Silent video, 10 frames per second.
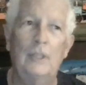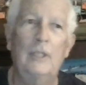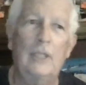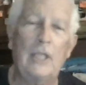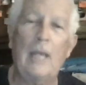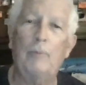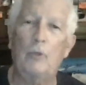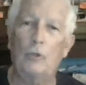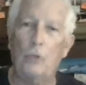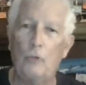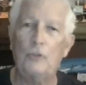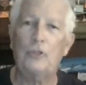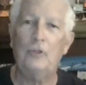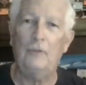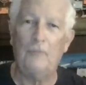kept close
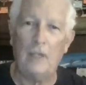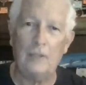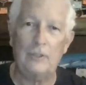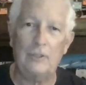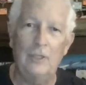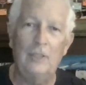to the vest.